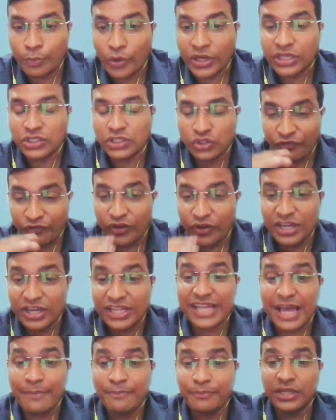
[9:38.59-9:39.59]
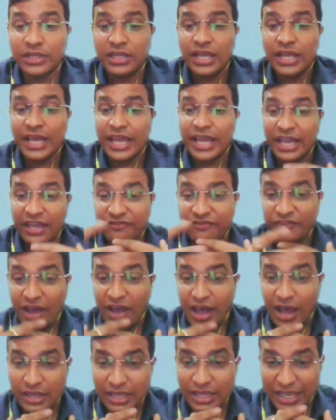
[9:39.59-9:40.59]
So for example, if
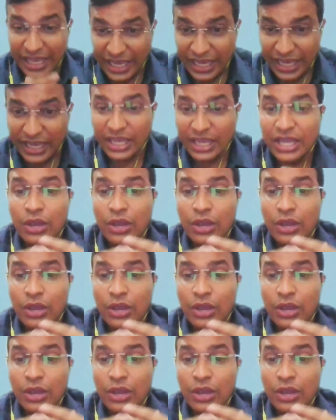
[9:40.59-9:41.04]
A